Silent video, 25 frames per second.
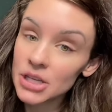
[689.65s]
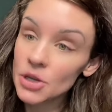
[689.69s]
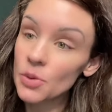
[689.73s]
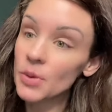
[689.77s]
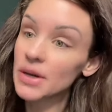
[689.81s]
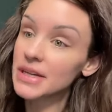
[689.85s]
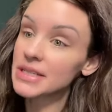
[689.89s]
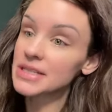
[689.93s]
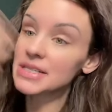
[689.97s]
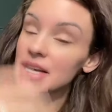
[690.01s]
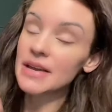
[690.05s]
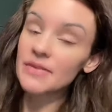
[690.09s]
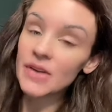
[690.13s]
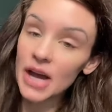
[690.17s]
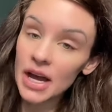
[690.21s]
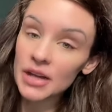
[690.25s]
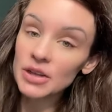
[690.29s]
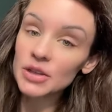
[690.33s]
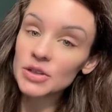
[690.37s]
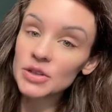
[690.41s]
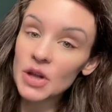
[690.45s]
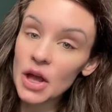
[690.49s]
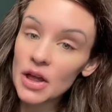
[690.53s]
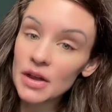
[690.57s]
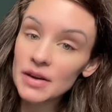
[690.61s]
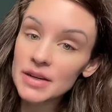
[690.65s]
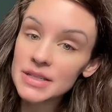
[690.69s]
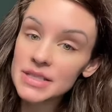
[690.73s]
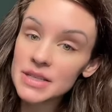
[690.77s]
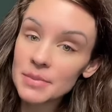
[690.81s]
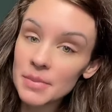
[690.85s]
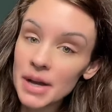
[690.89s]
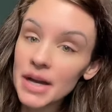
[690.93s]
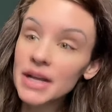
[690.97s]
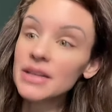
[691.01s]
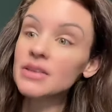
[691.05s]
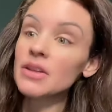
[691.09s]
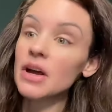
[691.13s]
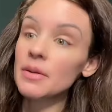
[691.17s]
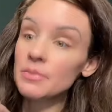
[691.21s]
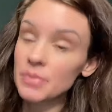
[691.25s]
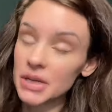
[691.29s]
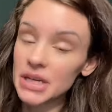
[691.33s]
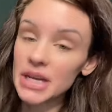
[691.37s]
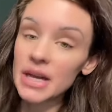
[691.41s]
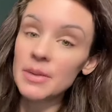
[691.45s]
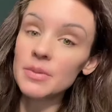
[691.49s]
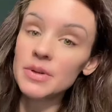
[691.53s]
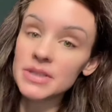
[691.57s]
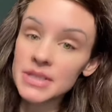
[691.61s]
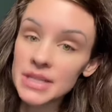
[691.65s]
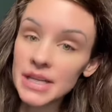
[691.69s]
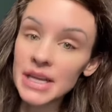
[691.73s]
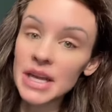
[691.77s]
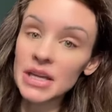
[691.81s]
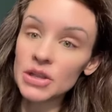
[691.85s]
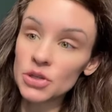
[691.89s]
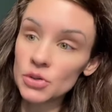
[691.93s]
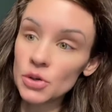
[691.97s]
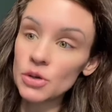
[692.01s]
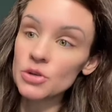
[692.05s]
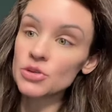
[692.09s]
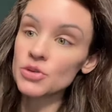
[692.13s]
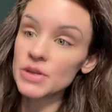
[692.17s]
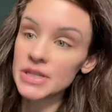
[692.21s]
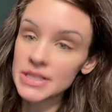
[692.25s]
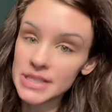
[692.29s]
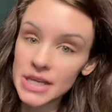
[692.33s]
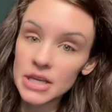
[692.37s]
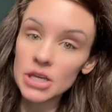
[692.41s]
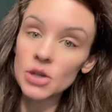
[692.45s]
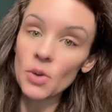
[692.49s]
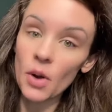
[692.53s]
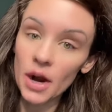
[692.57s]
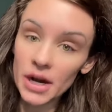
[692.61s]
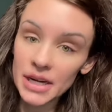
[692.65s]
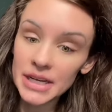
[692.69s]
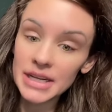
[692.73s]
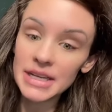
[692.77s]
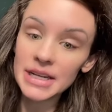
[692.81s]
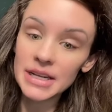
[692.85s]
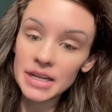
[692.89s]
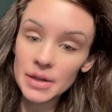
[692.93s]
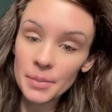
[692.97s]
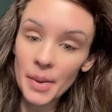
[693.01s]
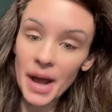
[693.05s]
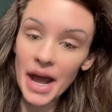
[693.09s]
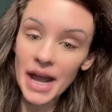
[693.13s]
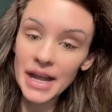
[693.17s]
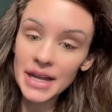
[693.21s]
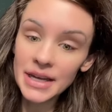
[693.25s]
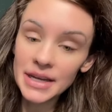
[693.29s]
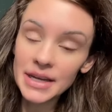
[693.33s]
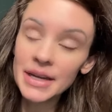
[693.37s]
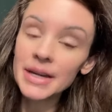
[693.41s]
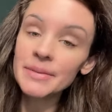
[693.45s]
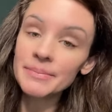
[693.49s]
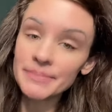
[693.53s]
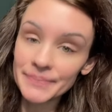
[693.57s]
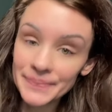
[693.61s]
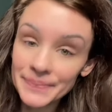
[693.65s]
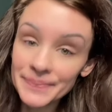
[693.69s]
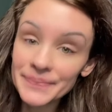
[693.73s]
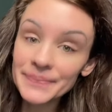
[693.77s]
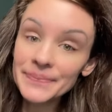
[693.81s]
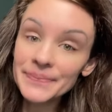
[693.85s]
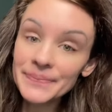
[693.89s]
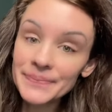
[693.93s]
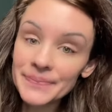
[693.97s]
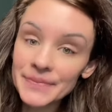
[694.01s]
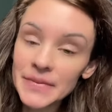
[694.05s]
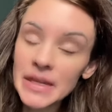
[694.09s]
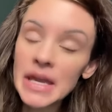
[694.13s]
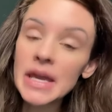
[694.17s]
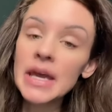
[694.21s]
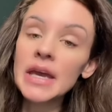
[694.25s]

You want to save $100 a month on being able to get the groceries that you already need to buy. Mm-hmm.